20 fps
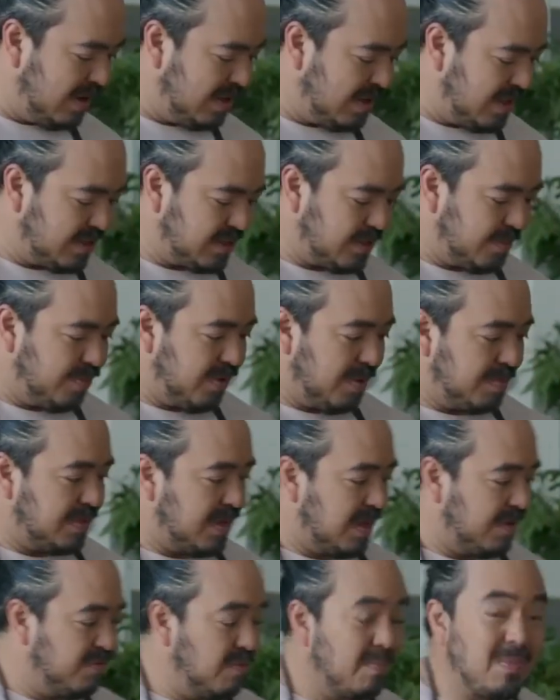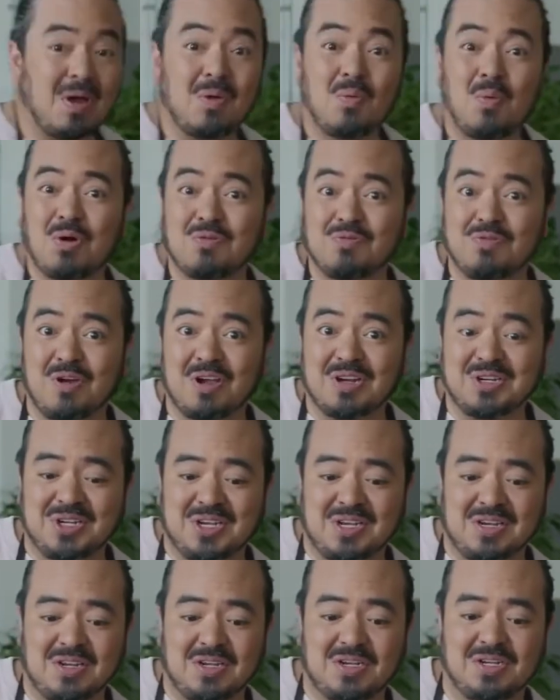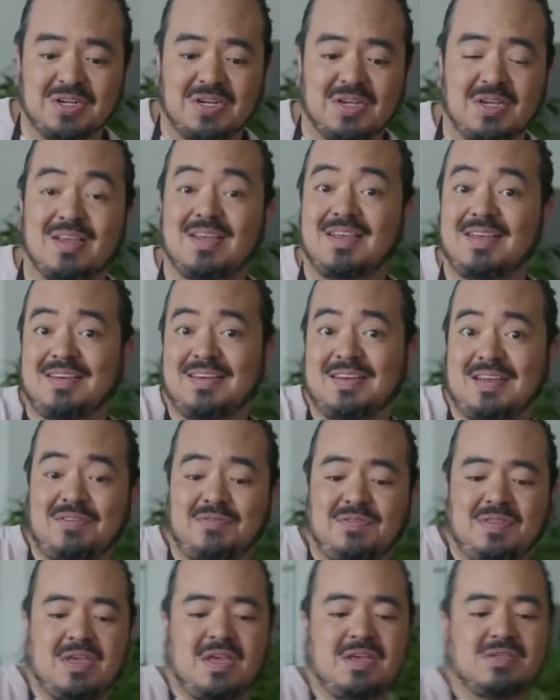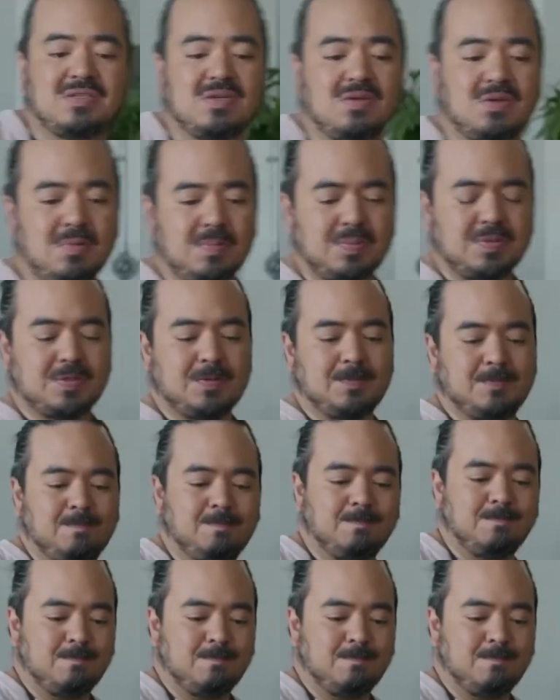And that's the prep done for my wok-fried chicken dish. Now for the escalopes.